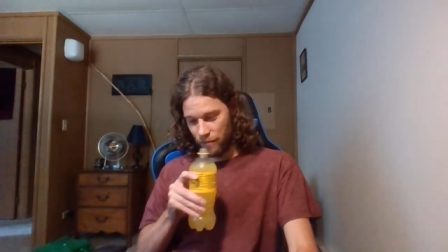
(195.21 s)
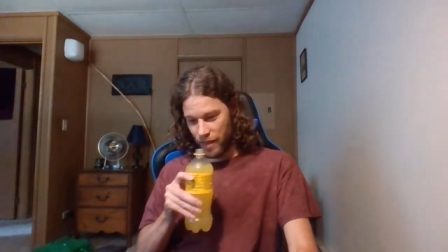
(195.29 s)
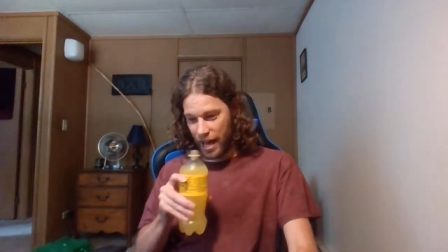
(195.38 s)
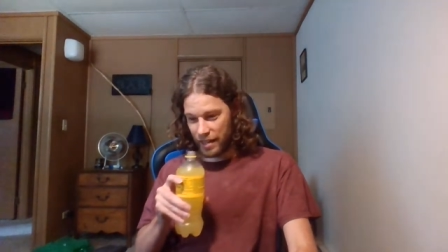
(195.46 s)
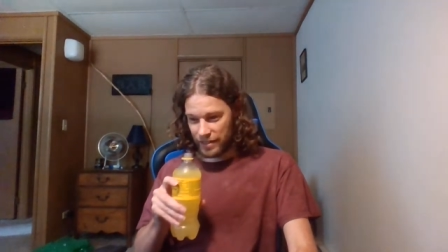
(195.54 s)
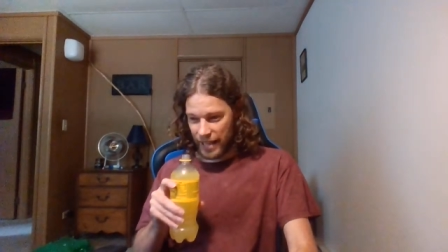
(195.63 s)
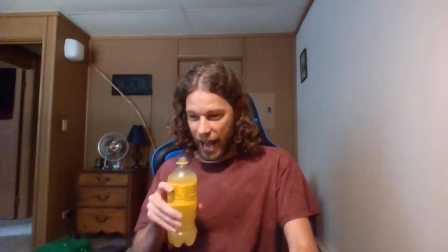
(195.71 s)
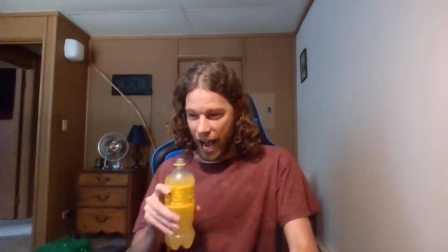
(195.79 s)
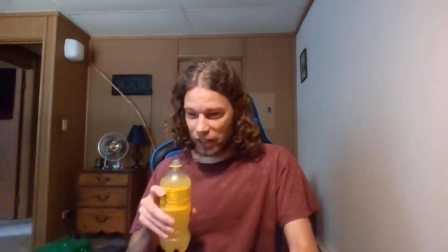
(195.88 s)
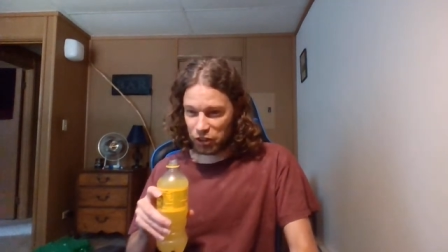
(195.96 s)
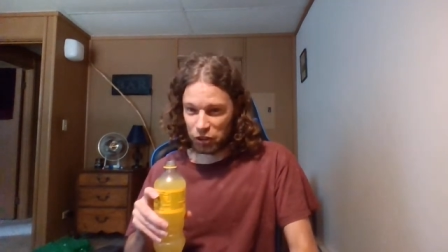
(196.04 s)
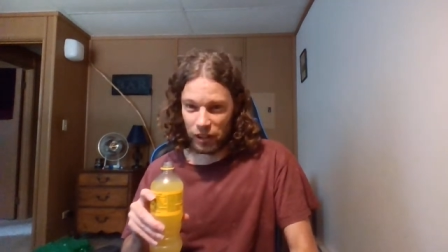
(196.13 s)
That is
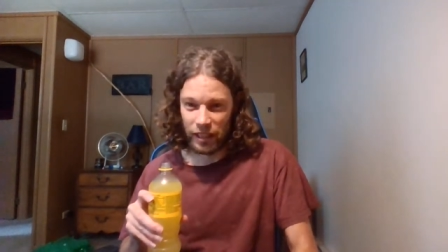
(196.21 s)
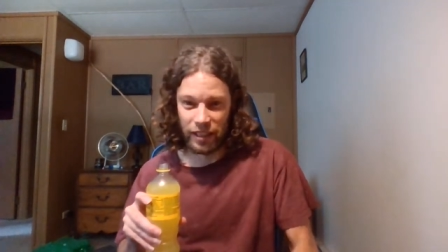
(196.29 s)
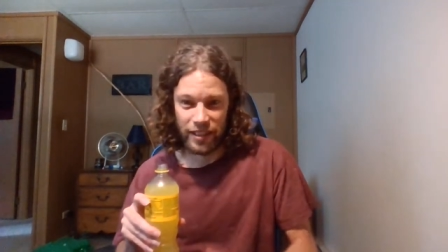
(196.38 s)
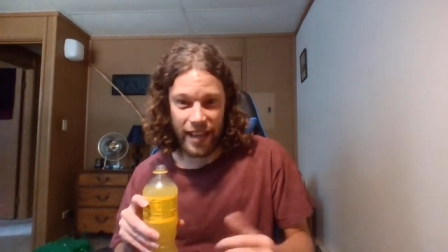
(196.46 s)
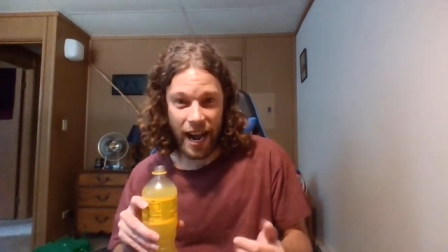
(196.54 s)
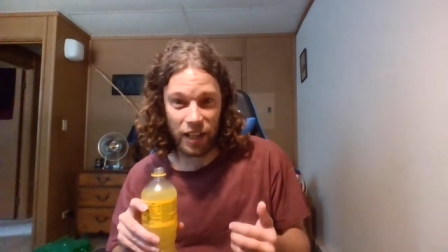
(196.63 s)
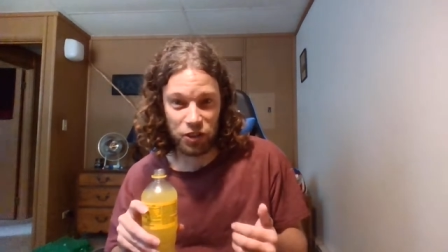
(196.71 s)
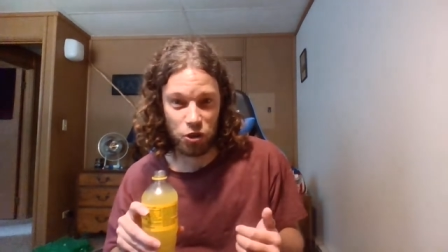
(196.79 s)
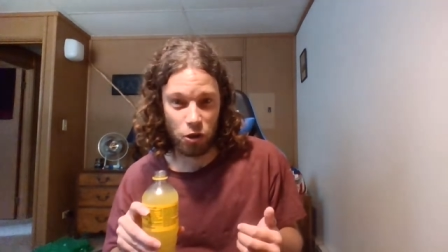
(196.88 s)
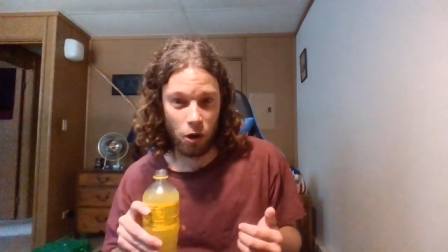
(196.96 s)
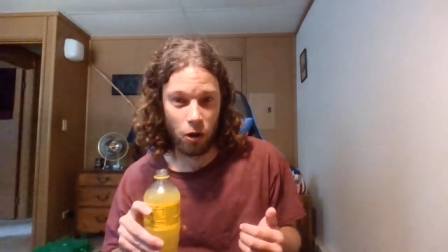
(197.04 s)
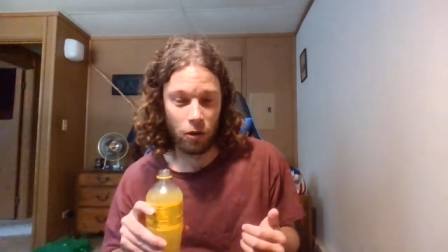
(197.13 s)
actually like a
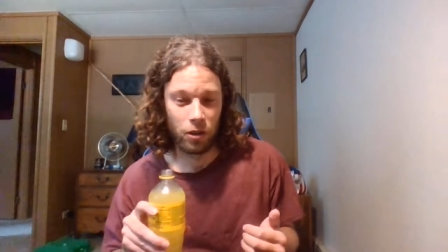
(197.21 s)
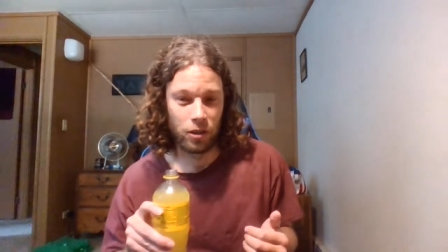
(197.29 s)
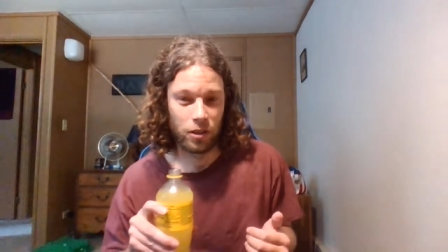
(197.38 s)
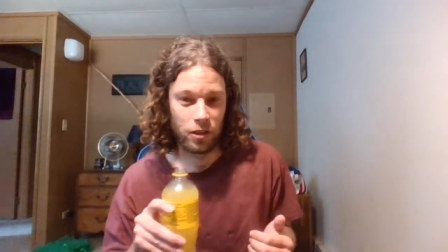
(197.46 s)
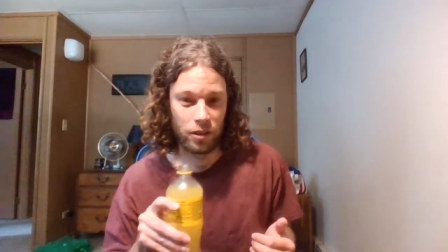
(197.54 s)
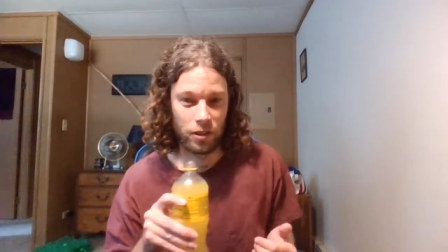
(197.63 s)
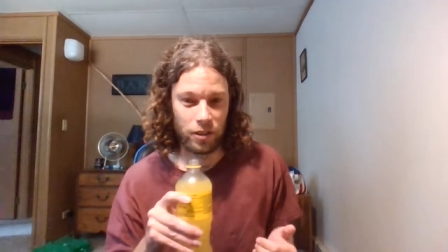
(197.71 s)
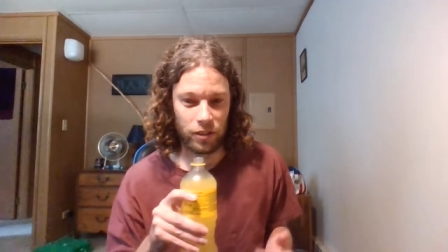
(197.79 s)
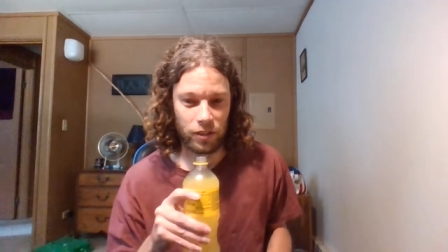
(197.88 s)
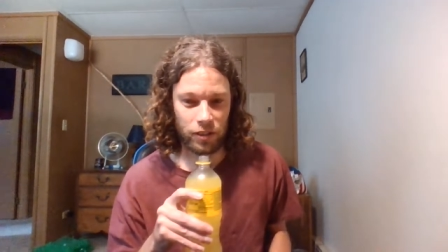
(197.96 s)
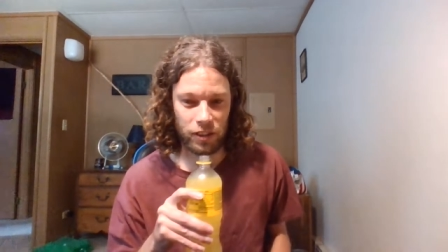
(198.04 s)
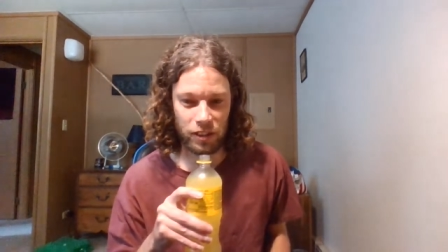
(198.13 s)
natural
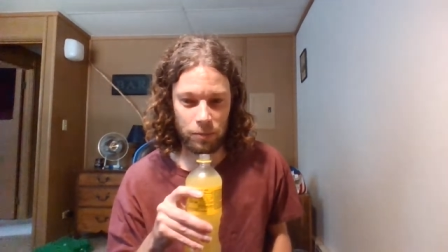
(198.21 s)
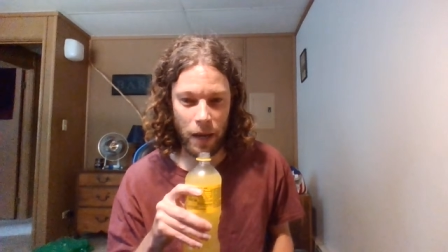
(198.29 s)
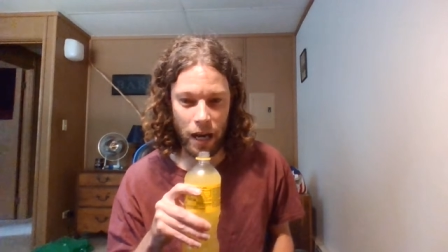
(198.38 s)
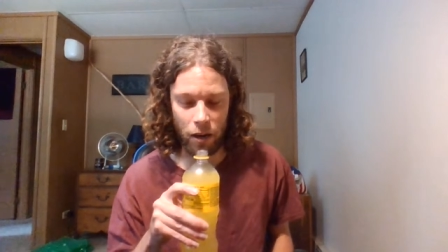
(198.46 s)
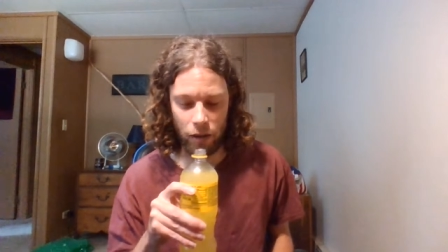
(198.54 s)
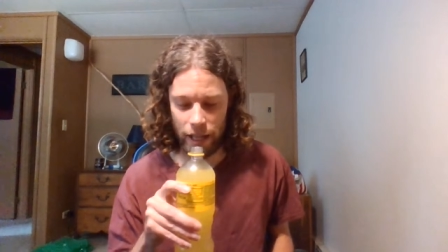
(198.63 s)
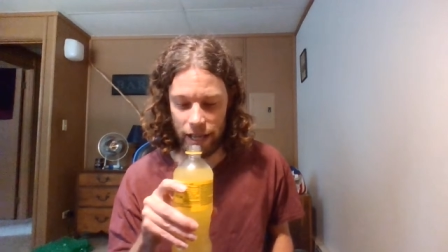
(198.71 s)
smell.